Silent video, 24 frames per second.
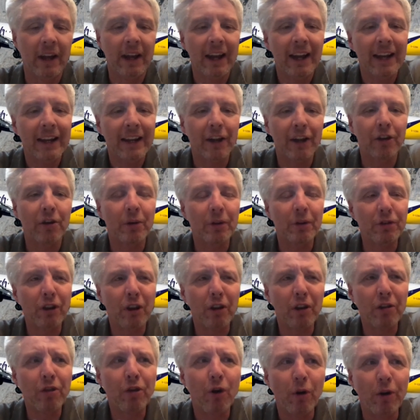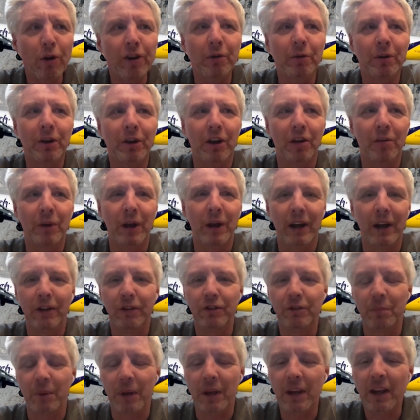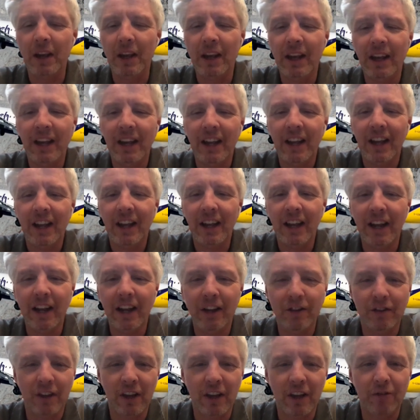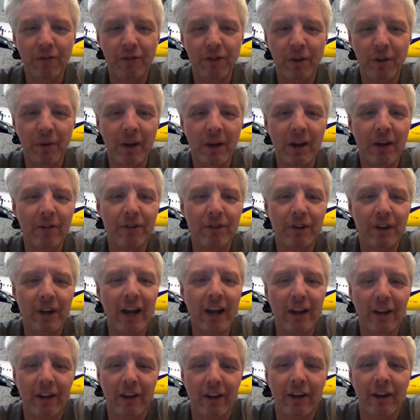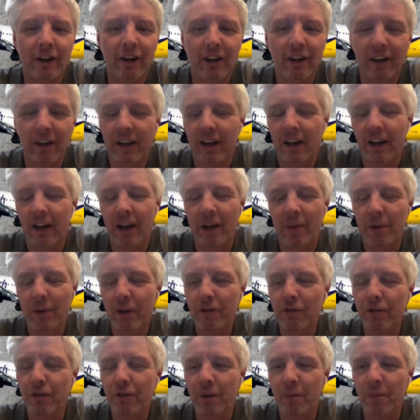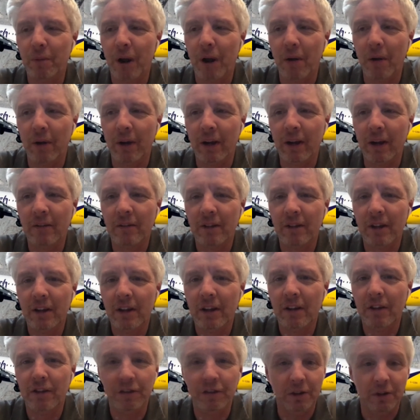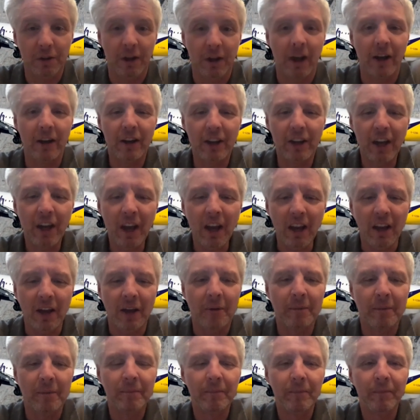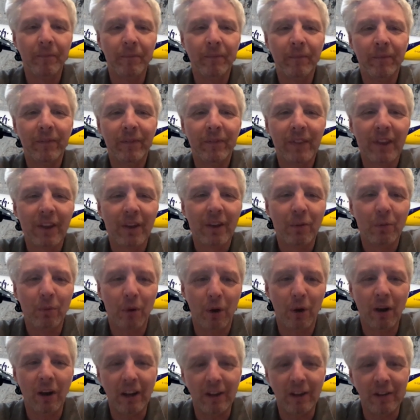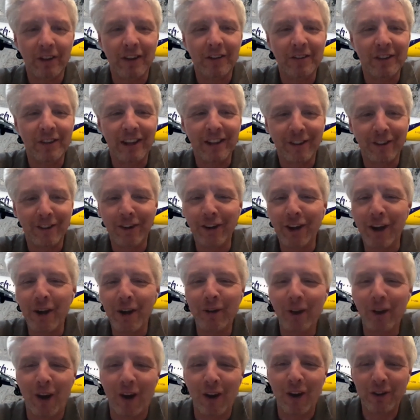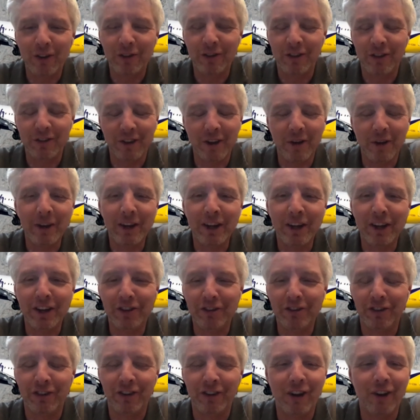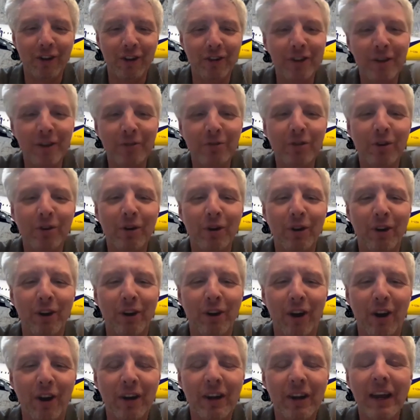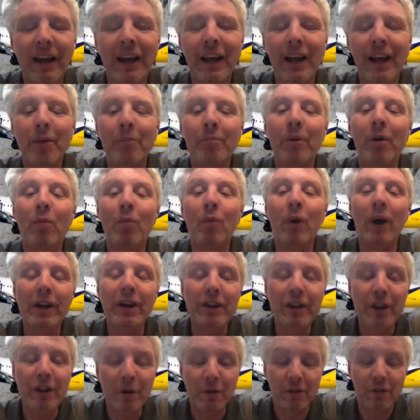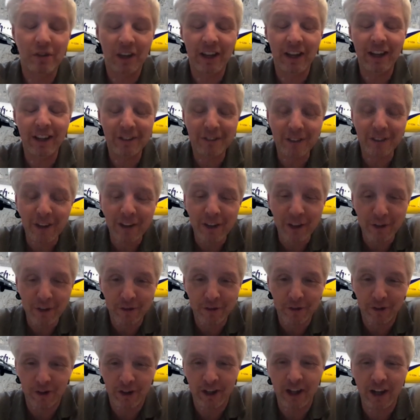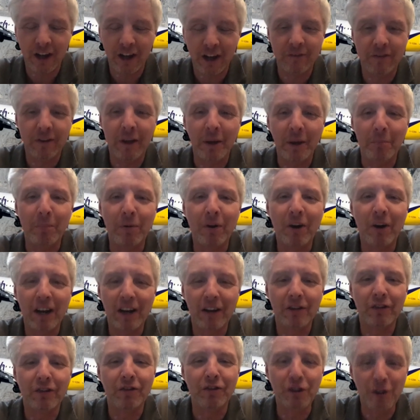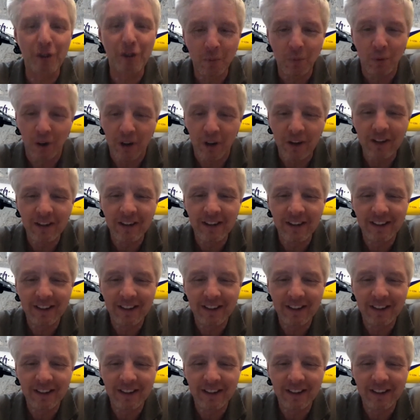Now, the question I thought you were going to ask me is, if you have an airliner like an Airbus or a Boeing, do you get a key? Well, as I said, there are no locks, there's no ignition lock, no door lock. But when you take delivery of a brand new one,